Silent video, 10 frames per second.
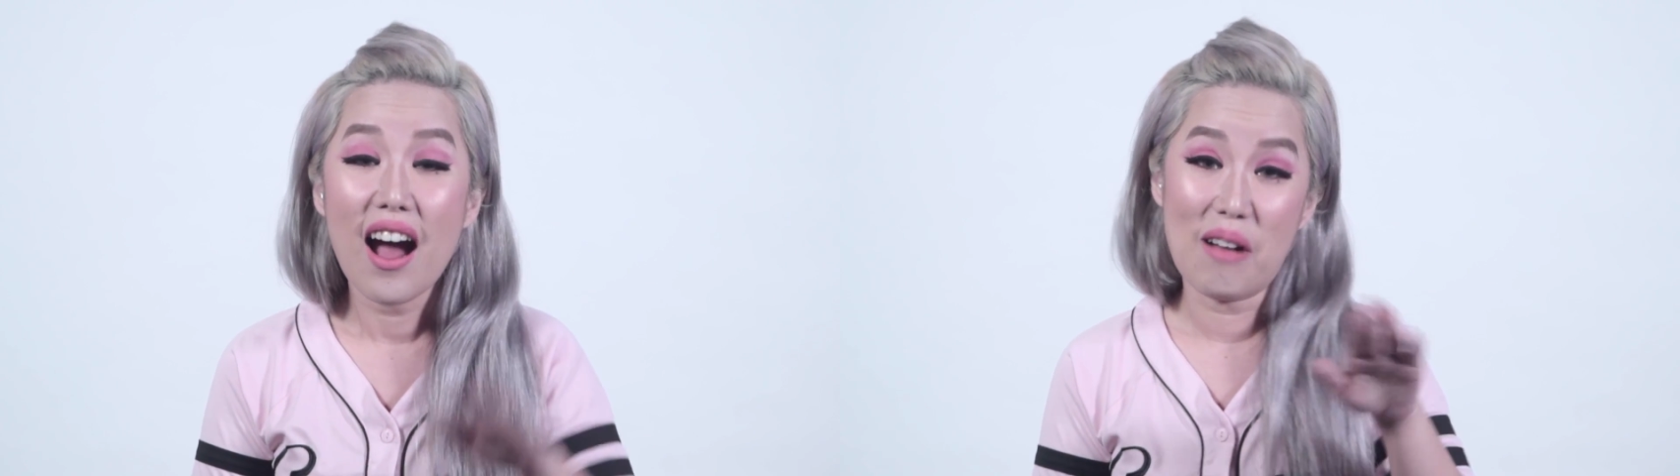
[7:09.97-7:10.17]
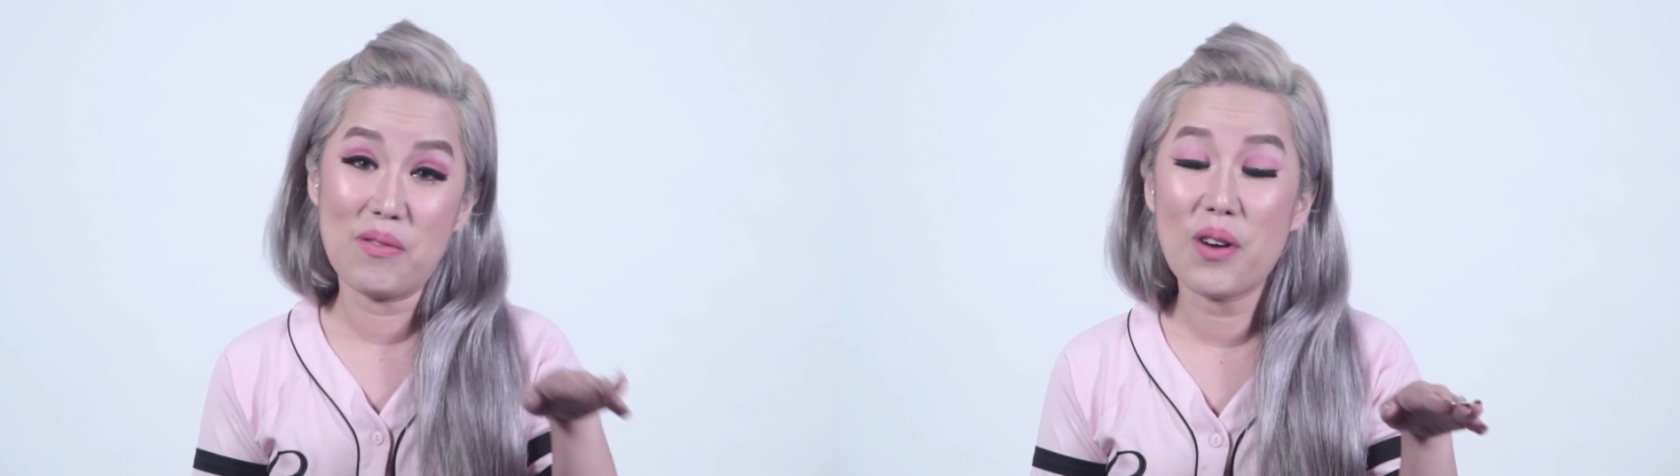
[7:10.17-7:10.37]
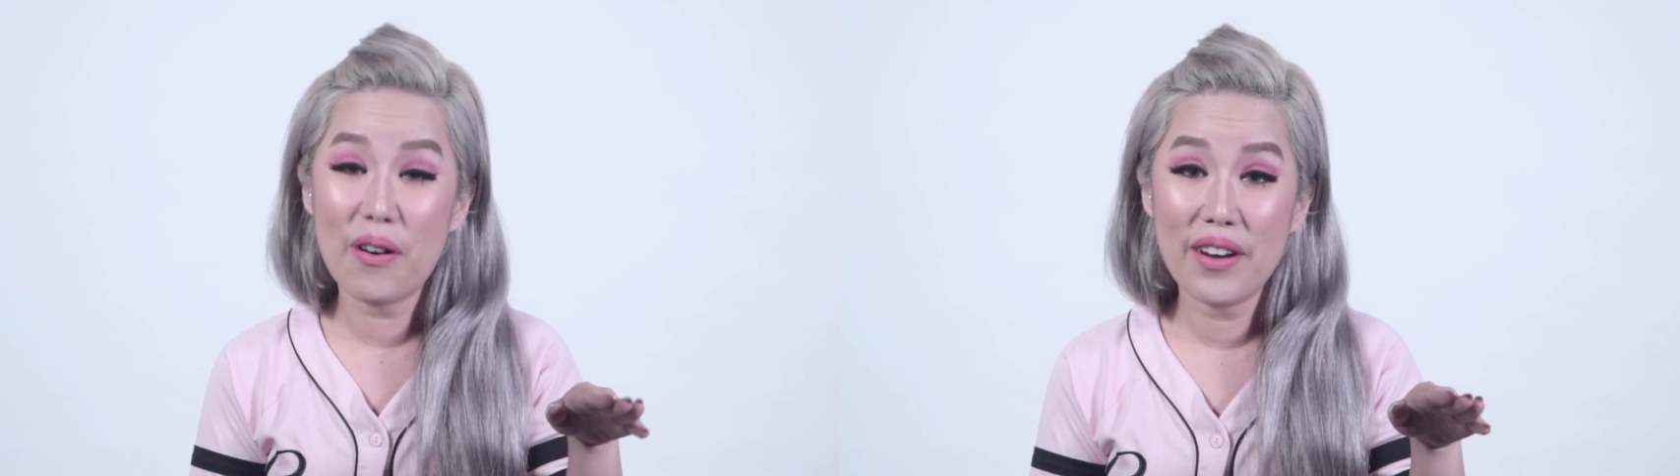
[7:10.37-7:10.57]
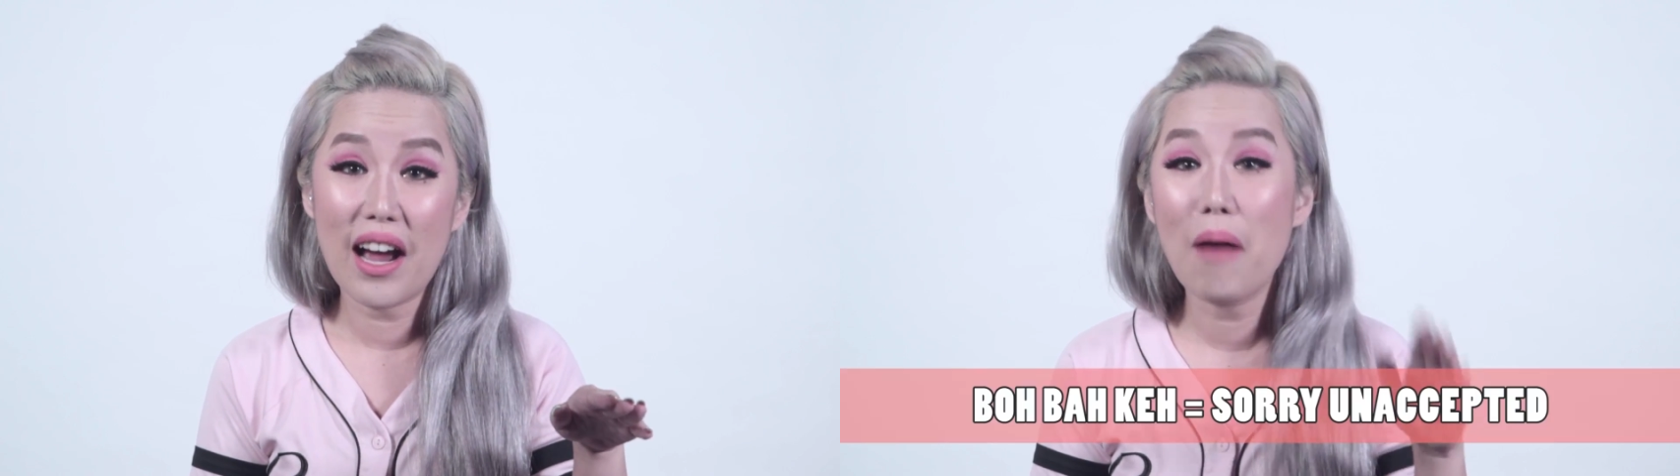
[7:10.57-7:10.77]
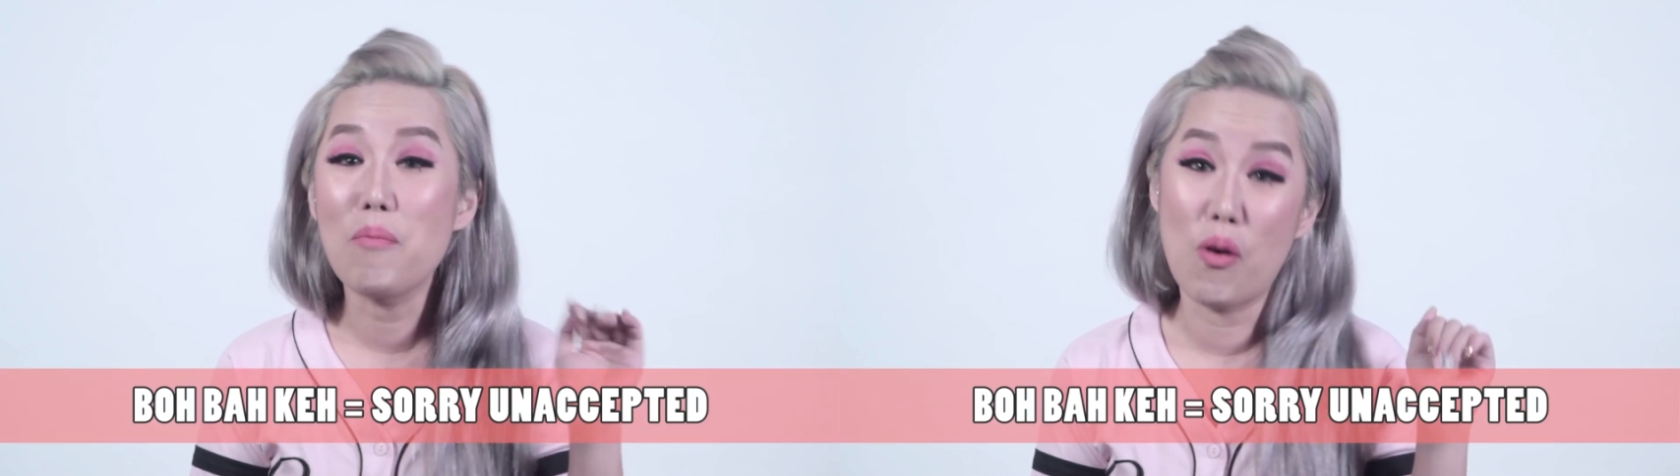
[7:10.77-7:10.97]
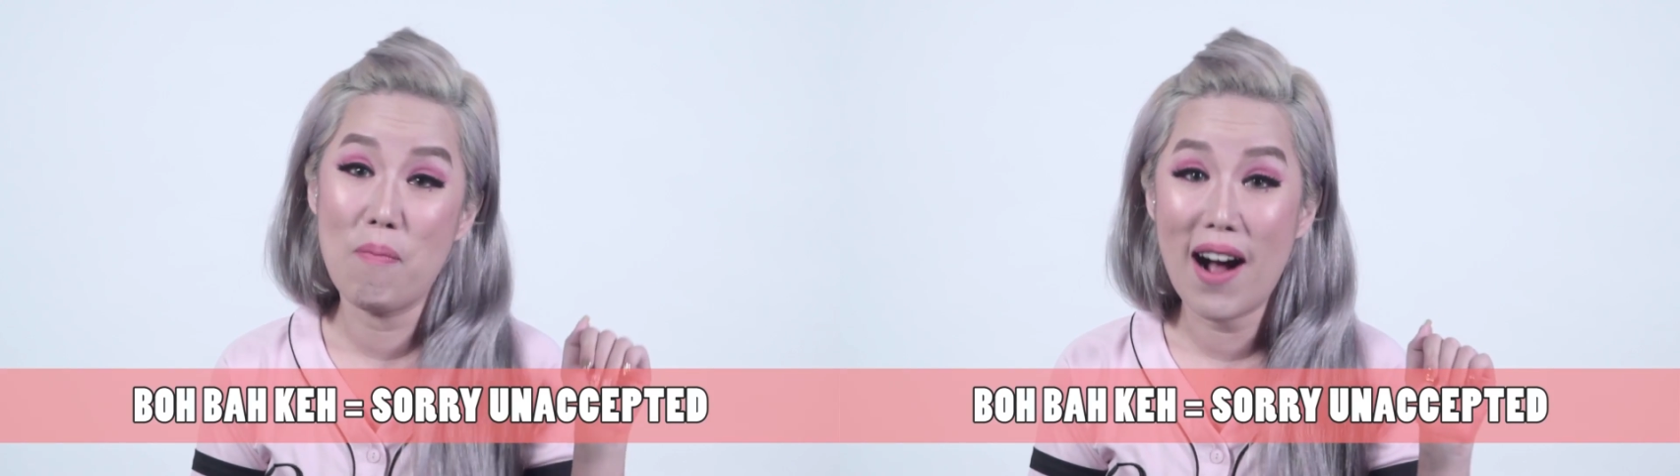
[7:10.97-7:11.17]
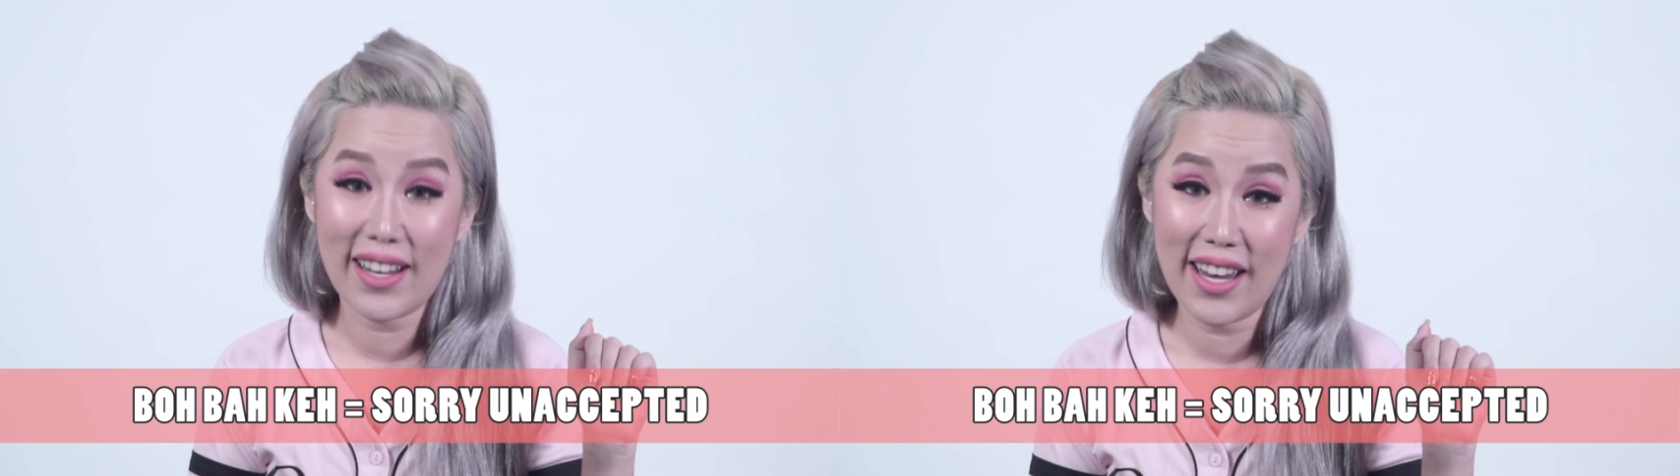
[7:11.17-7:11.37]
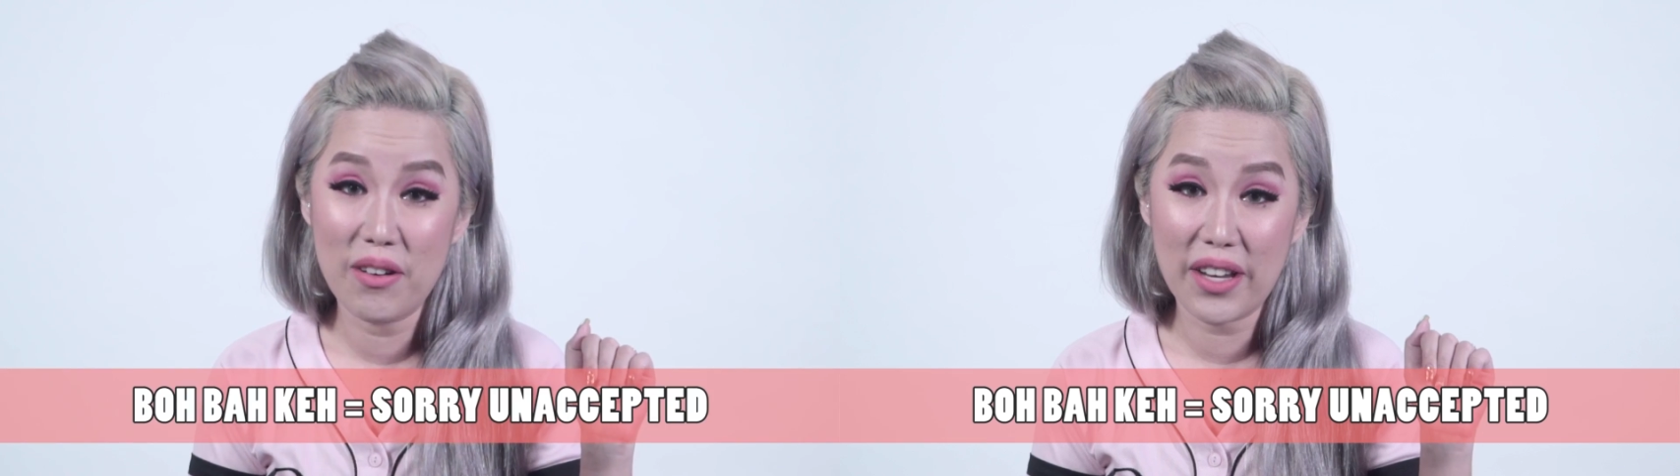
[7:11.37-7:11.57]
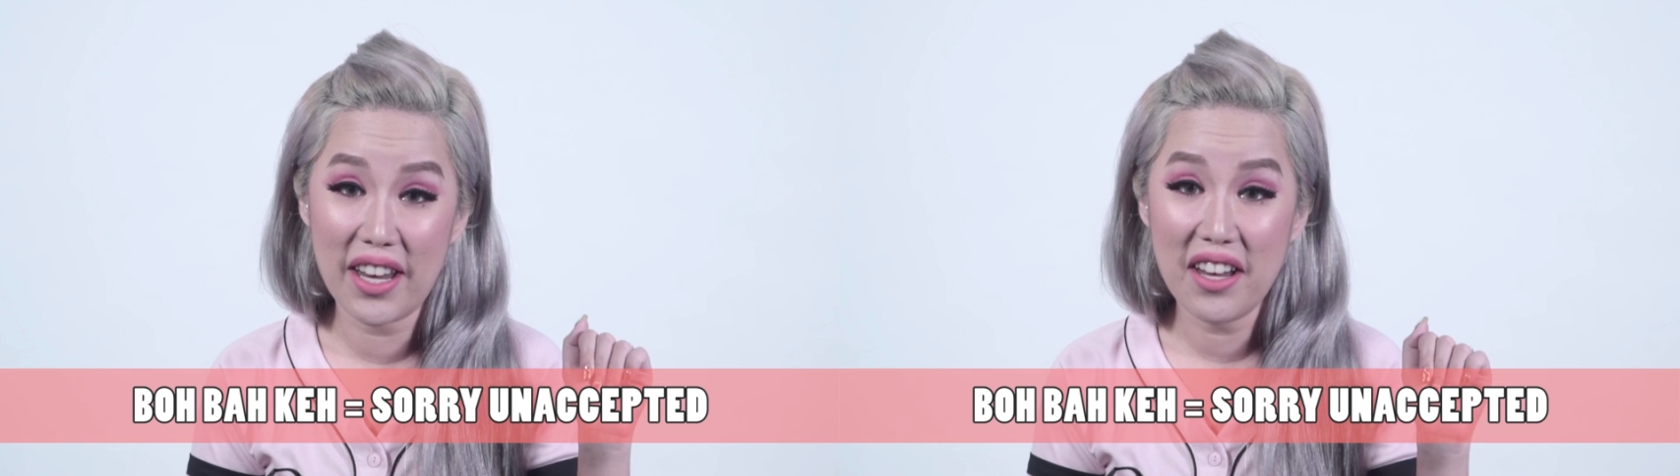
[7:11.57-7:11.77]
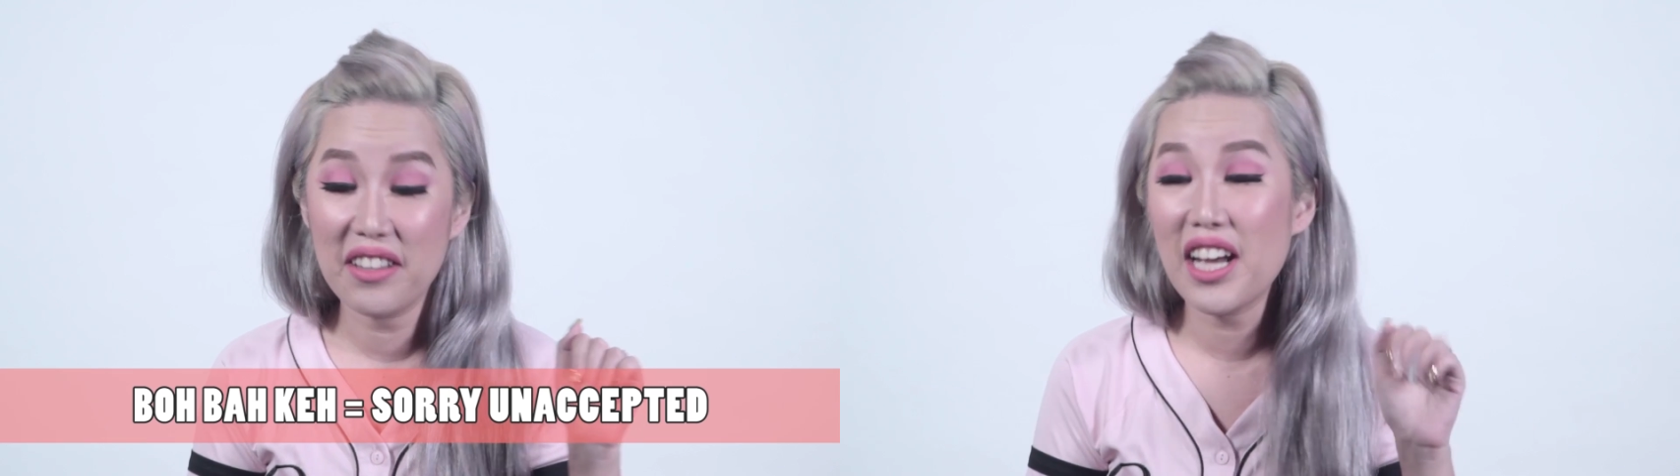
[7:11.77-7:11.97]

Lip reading: I'm sorry bobake, okay?